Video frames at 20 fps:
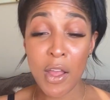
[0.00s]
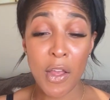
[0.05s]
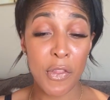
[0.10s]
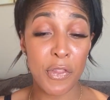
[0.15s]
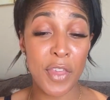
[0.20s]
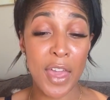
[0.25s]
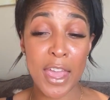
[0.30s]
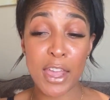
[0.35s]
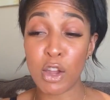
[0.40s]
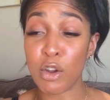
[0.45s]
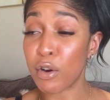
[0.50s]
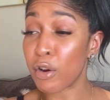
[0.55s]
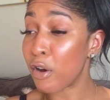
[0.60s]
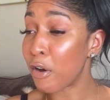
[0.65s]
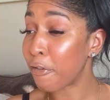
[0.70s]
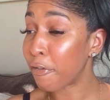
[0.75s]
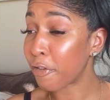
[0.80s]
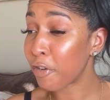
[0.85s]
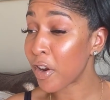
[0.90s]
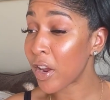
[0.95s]
their
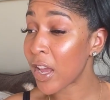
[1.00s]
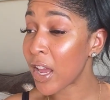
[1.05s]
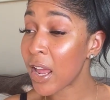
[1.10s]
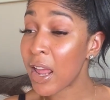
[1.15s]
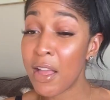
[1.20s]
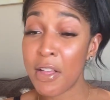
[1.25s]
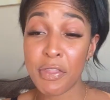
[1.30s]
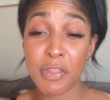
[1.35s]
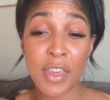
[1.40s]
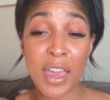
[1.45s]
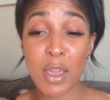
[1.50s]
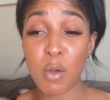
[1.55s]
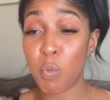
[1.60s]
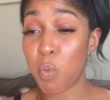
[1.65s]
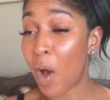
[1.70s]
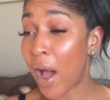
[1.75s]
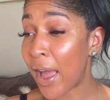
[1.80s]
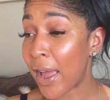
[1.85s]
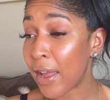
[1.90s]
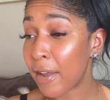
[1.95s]
girlfriend, their
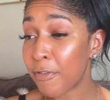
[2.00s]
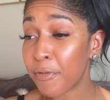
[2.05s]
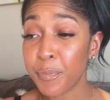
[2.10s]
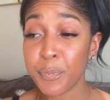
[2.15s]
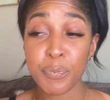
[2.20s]
wife,